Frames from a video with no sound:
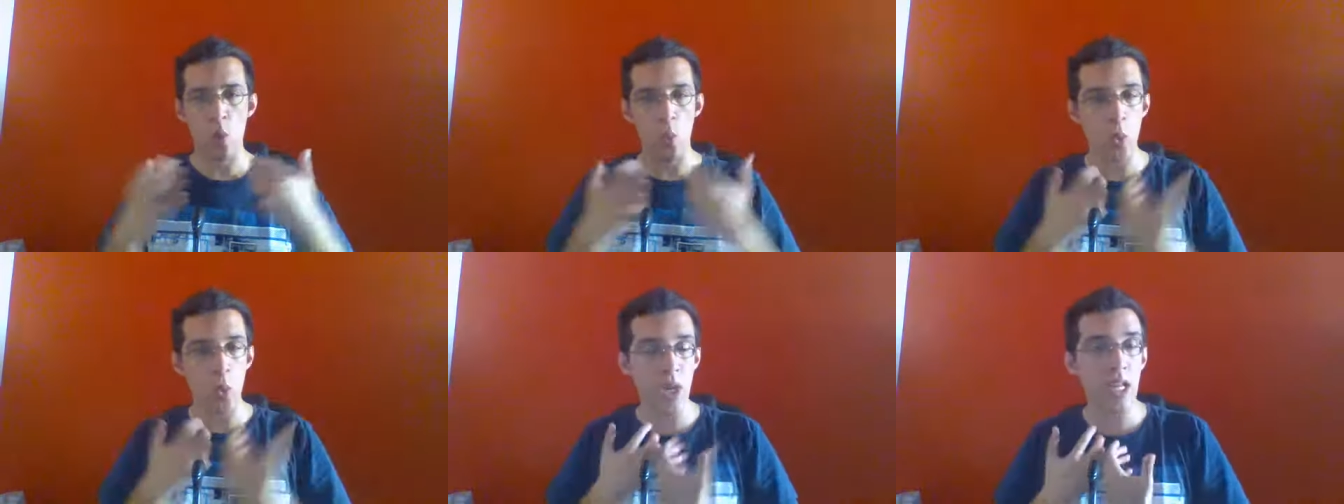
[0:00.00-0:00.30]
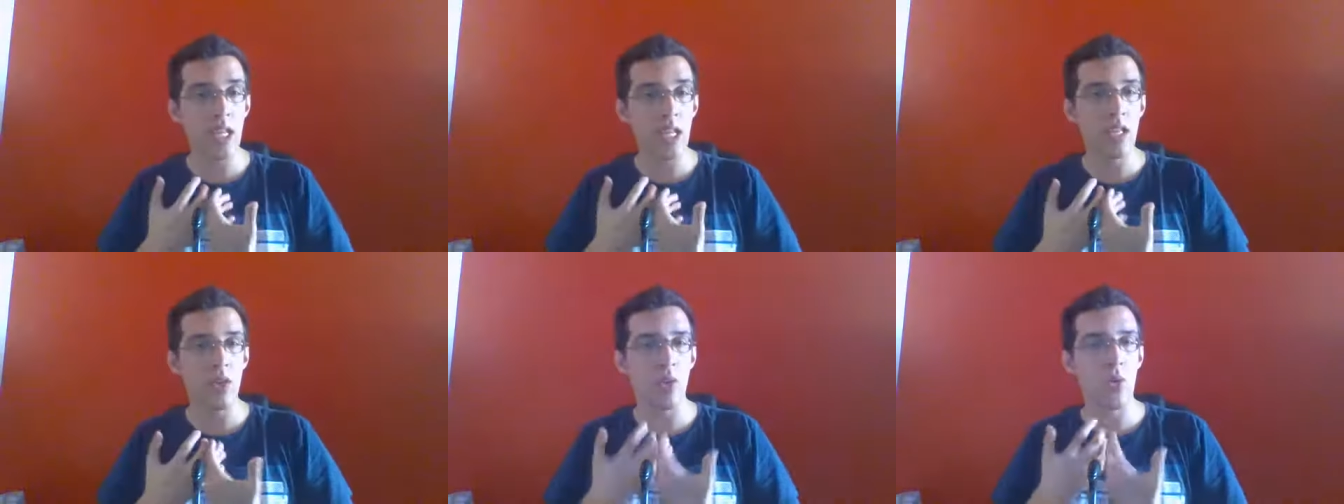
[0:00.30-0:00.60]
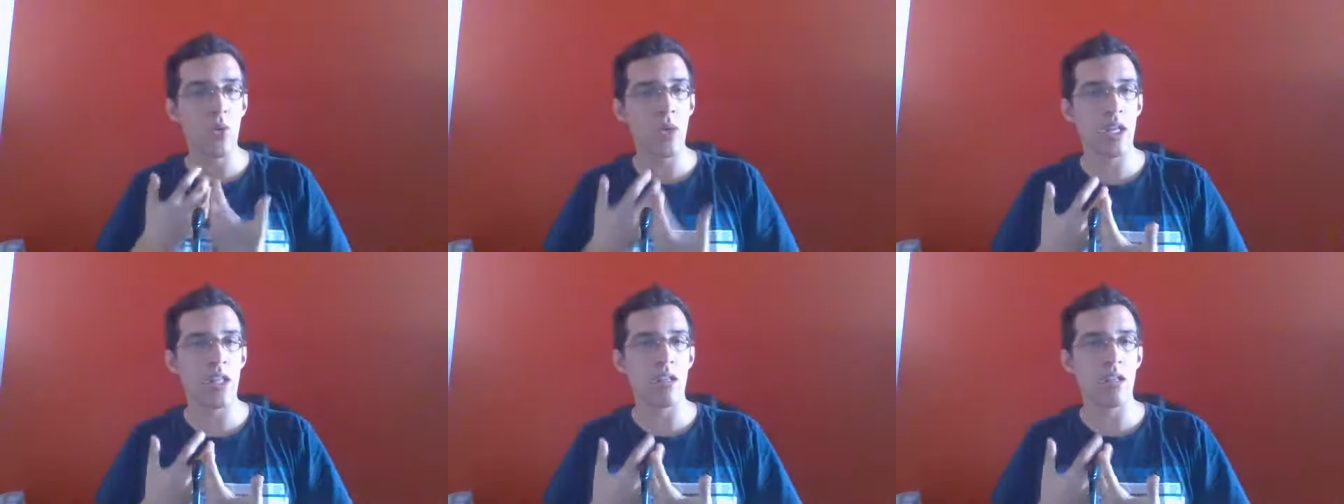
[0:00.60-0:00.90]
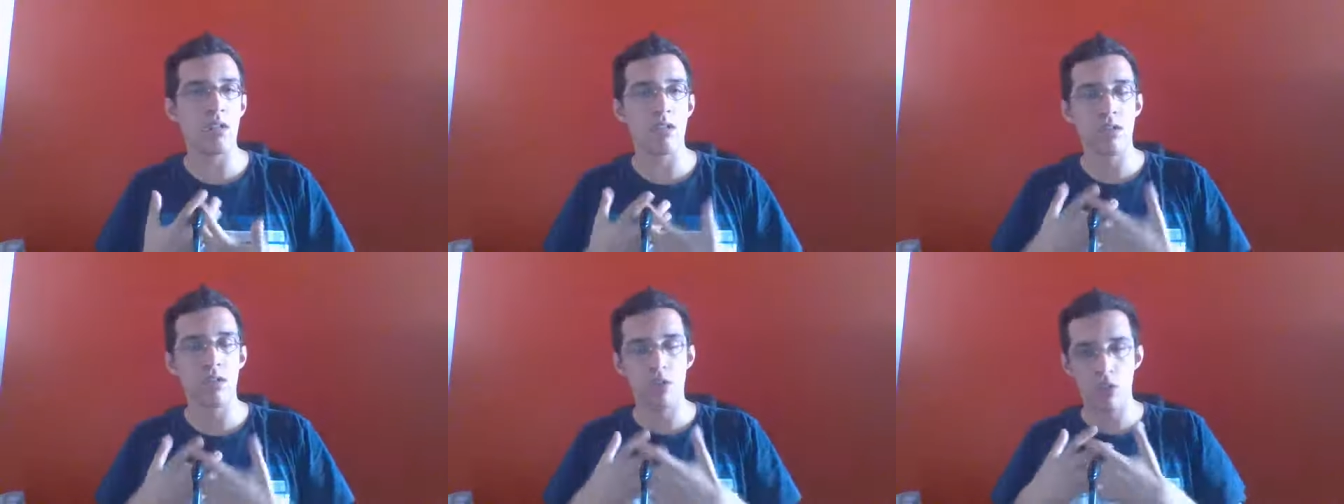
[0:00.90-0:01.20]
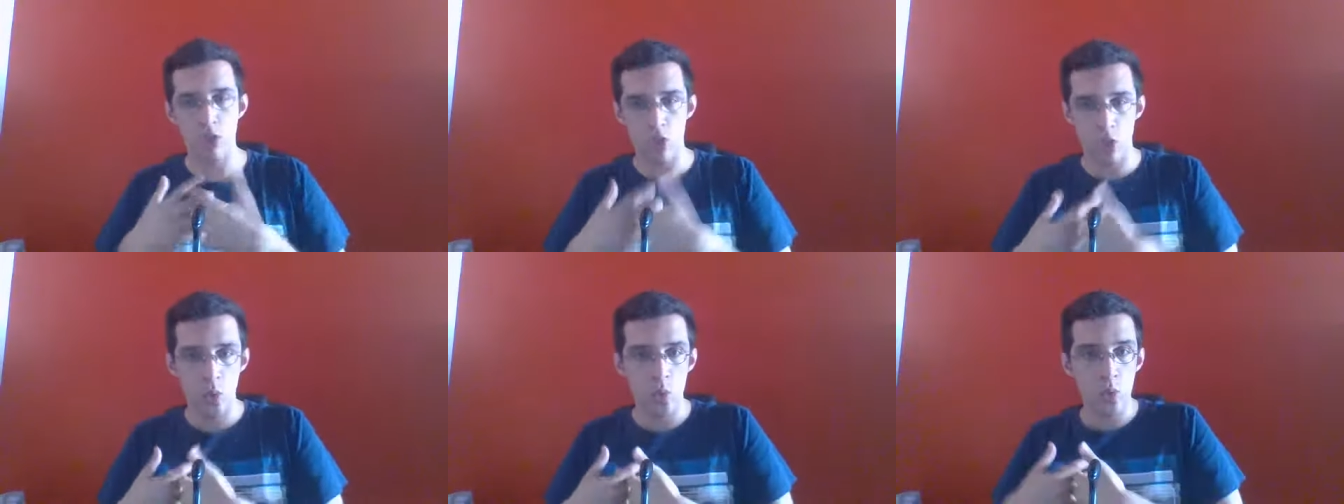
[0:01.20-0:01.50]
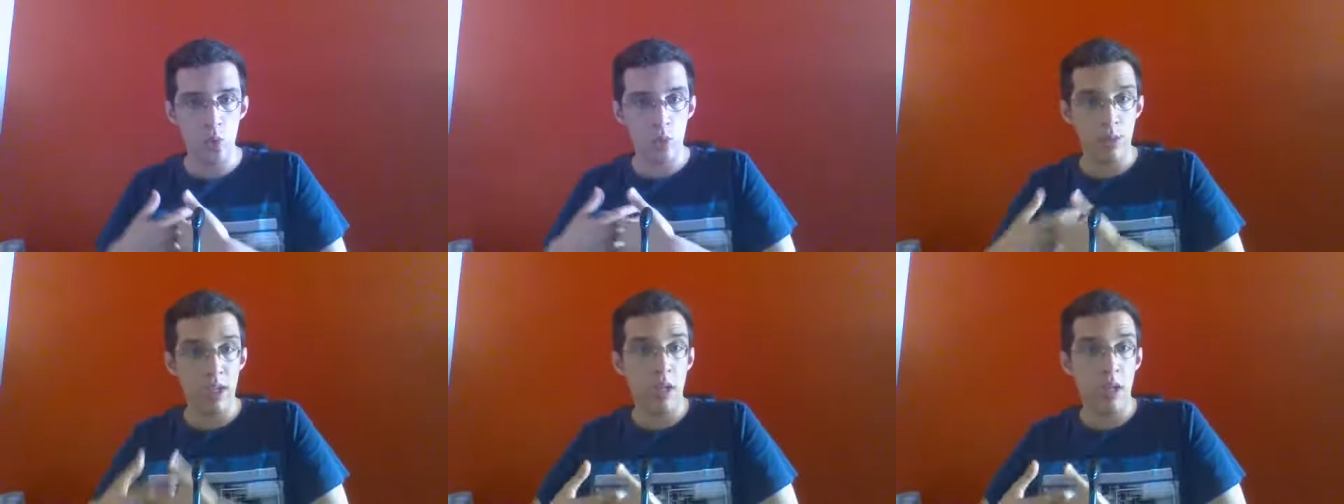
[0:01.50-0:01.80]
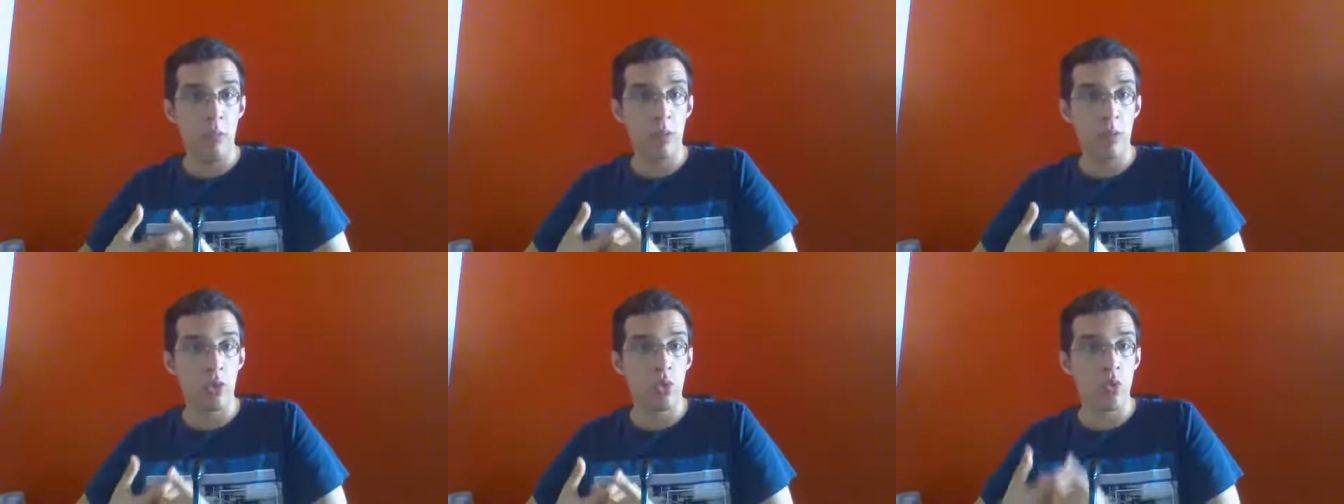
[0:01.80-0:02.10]
we the readers should be
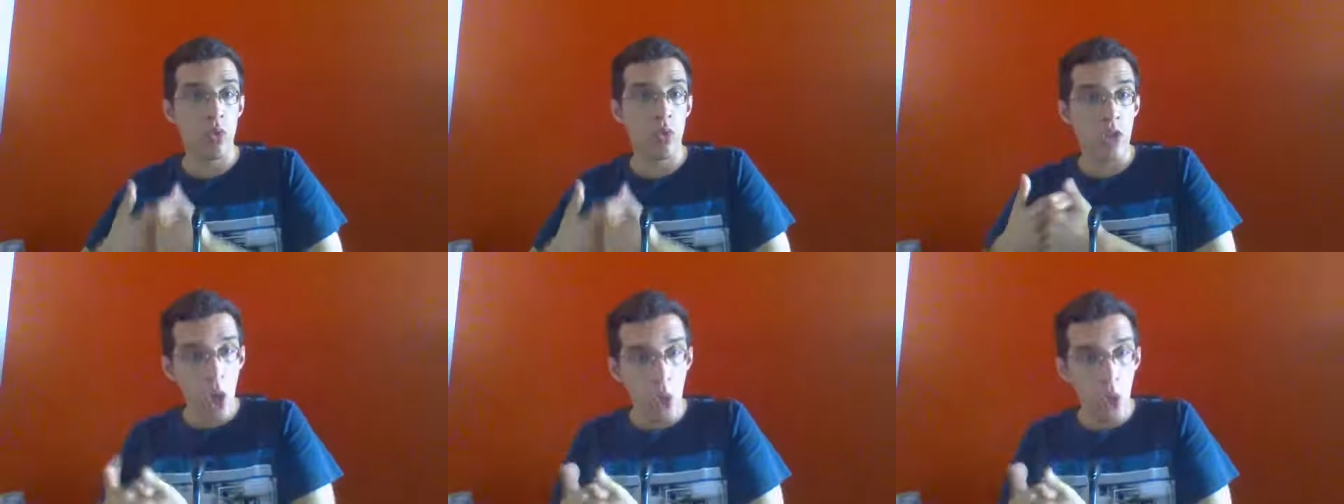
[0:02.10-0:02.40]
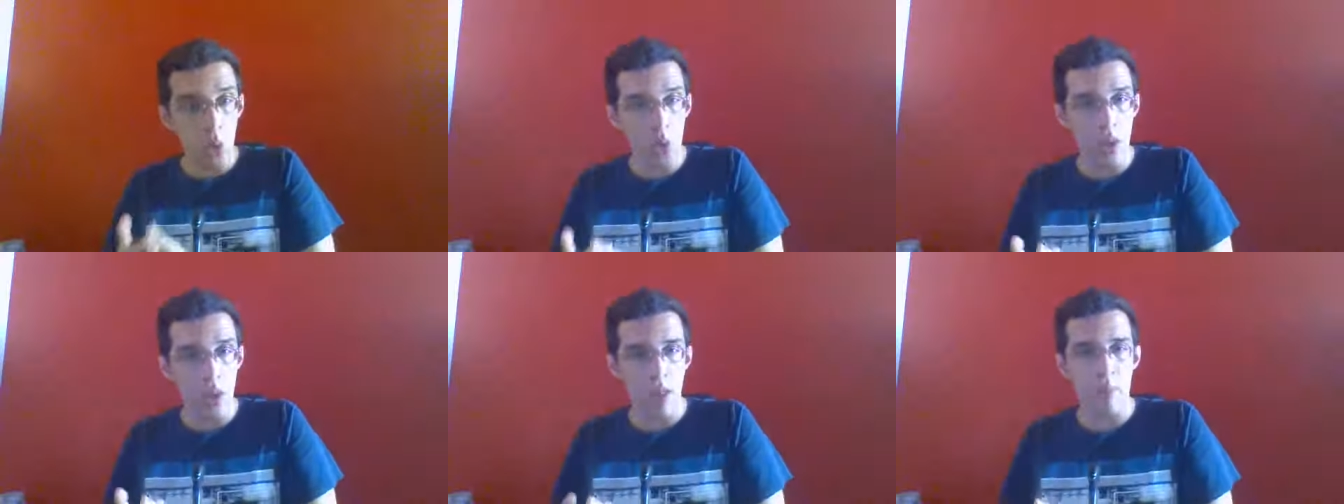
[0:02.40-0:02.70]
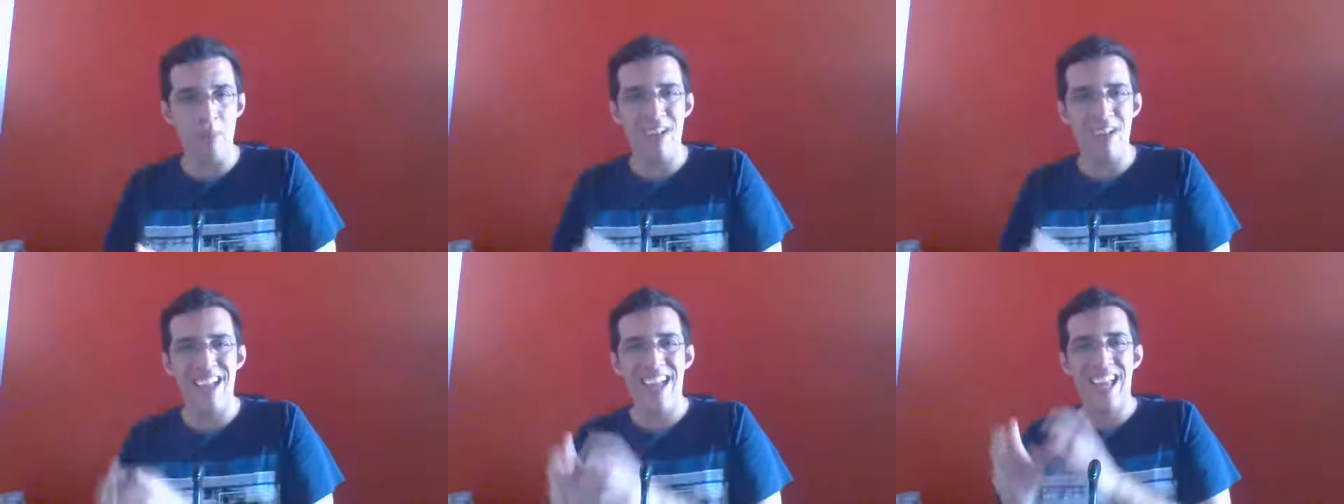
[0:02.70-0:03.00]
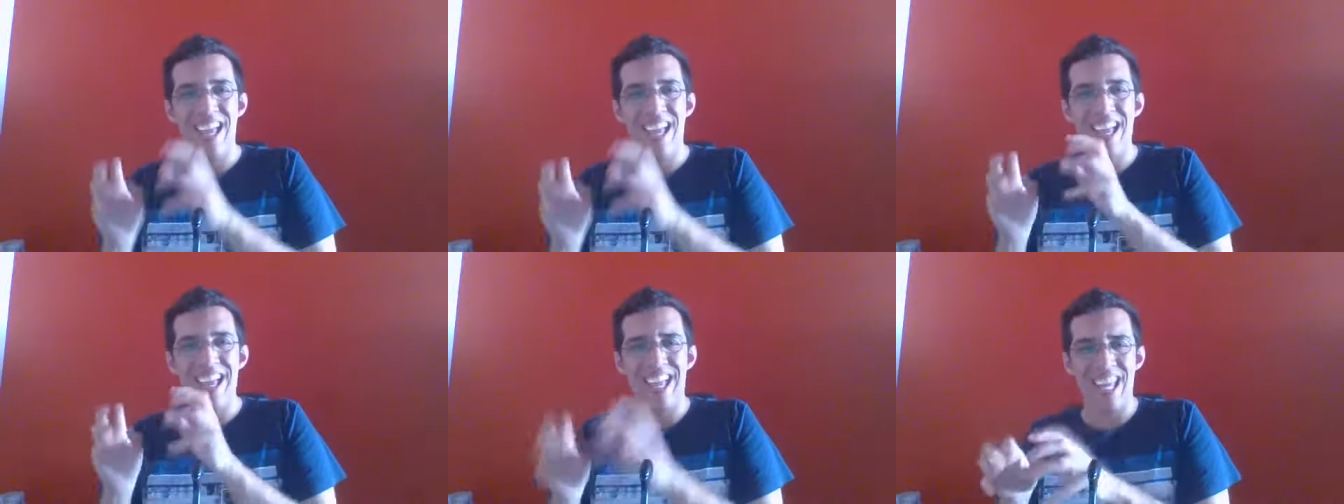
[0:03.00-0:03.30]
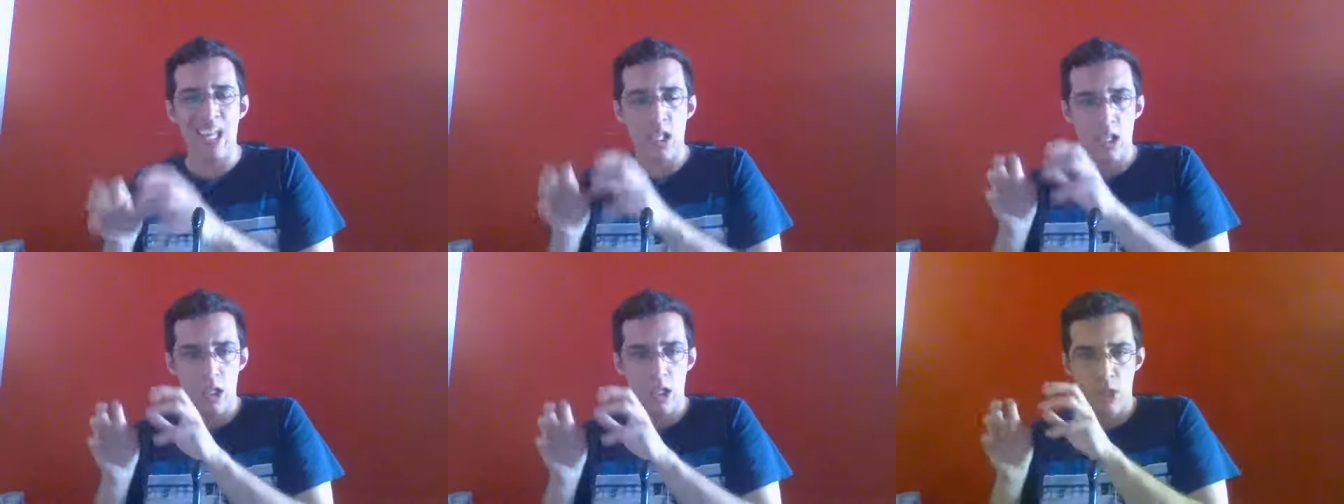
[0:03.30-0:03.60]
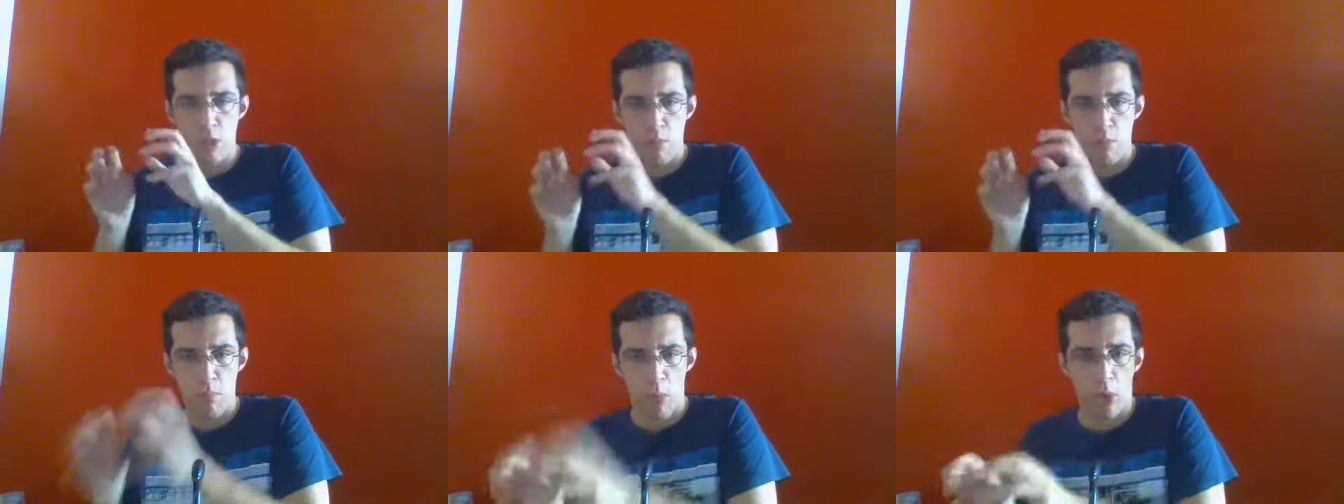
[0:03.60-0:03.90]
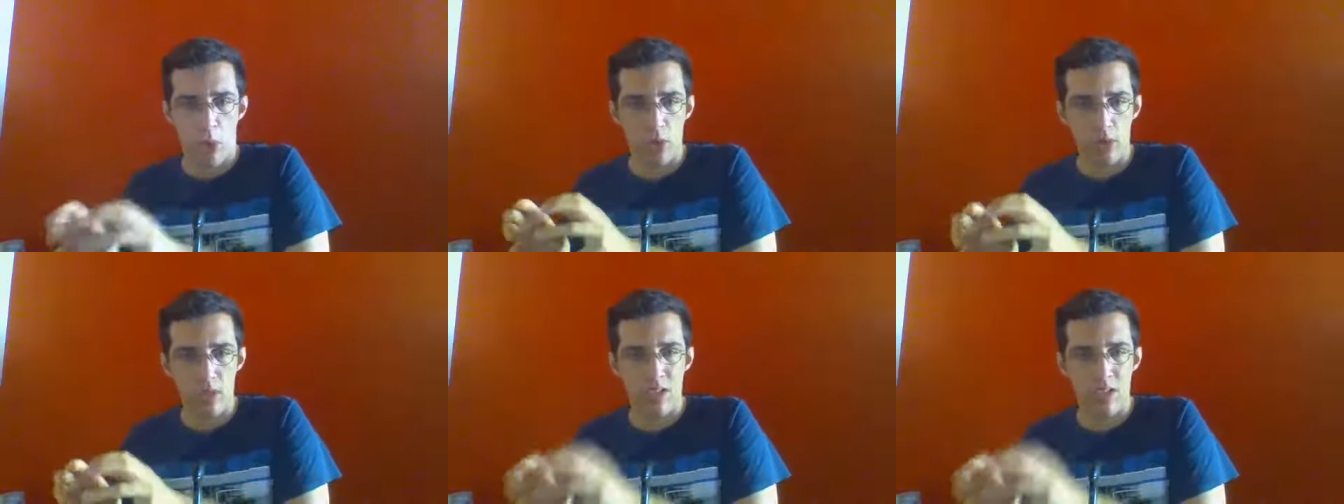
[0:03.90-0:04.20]
able to know them in the spot.
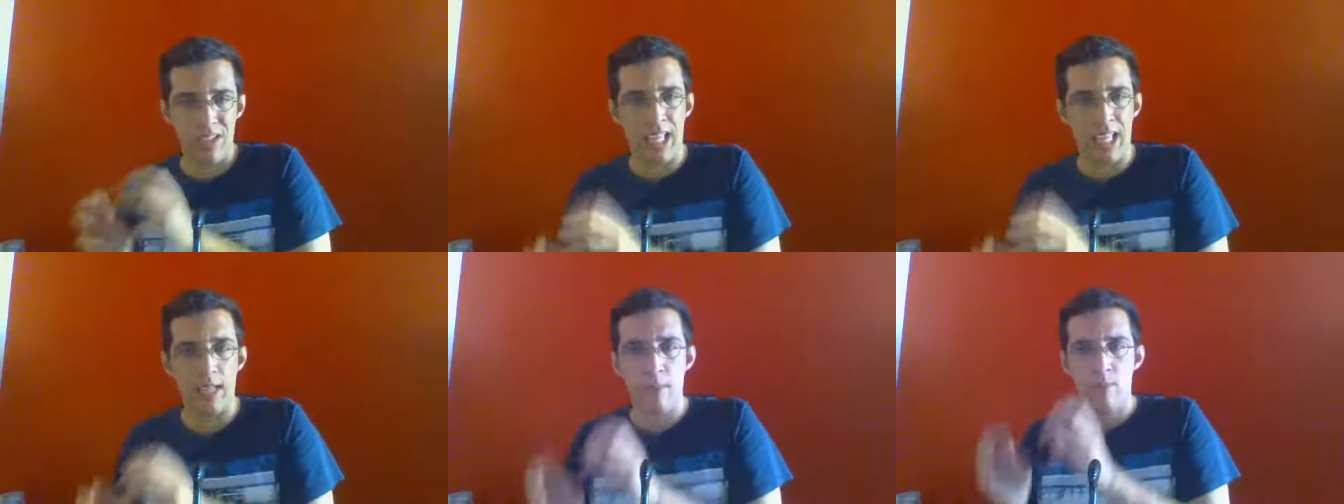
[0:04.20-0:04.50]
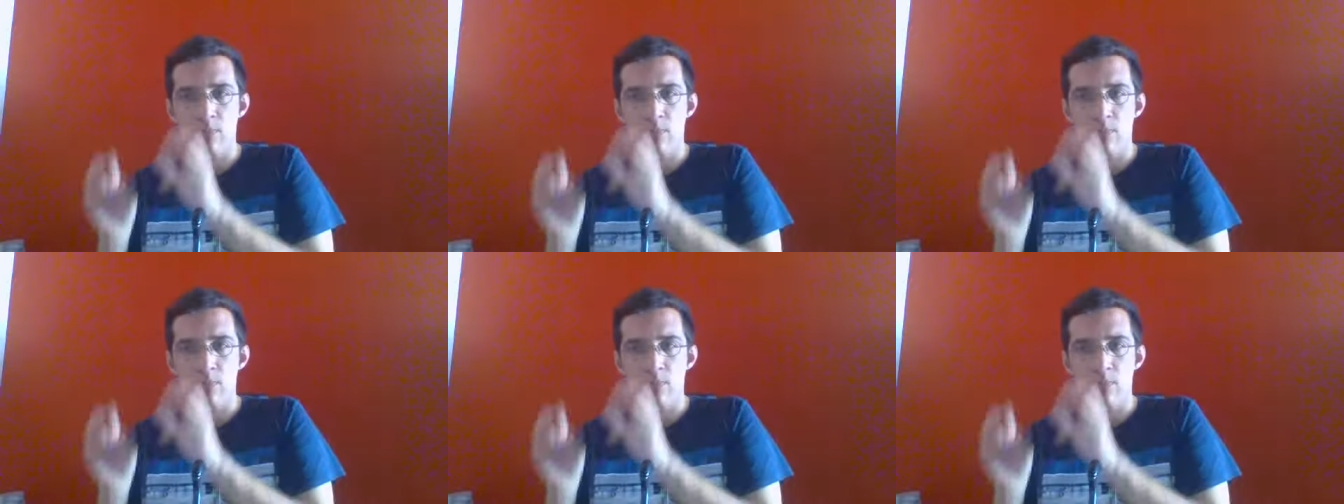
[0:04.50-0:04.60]
Like